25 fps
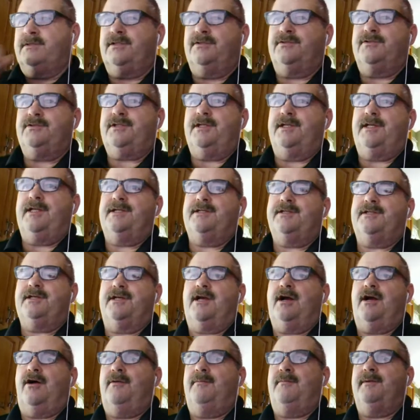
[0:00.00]
So she did.
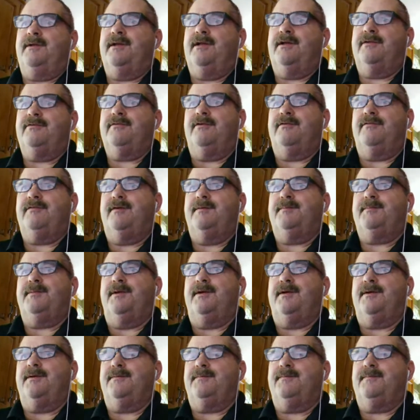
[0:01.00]
She called me, and I drove up
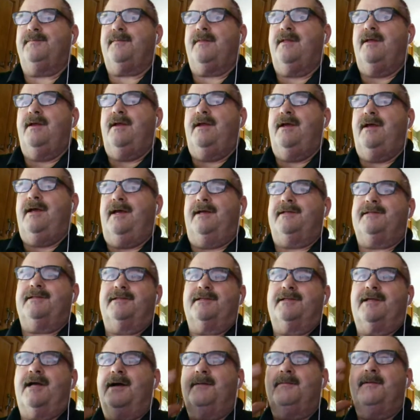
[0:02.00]
there. And at
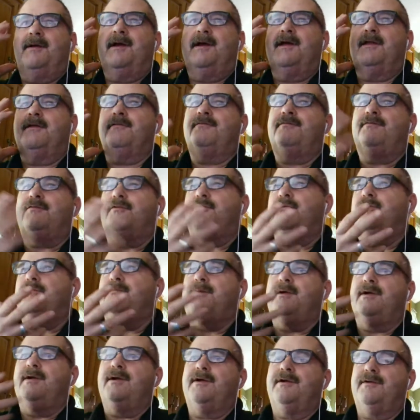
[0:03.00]
the time, I had a full
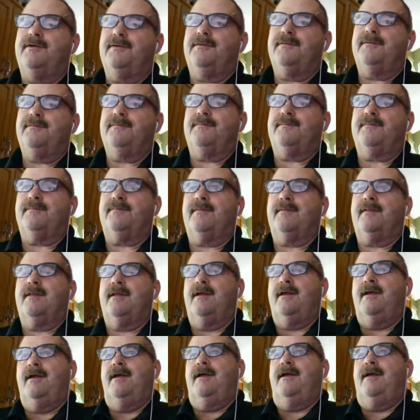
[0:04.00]
beard and
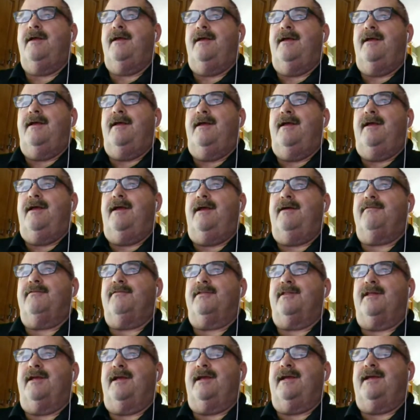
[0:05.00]

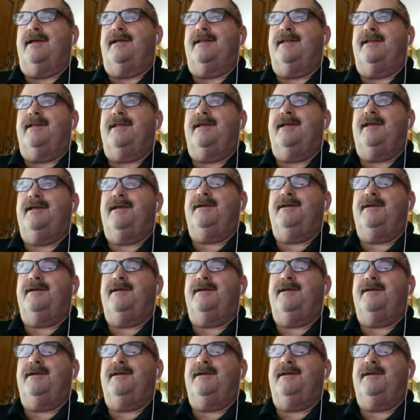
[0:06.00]
everything, and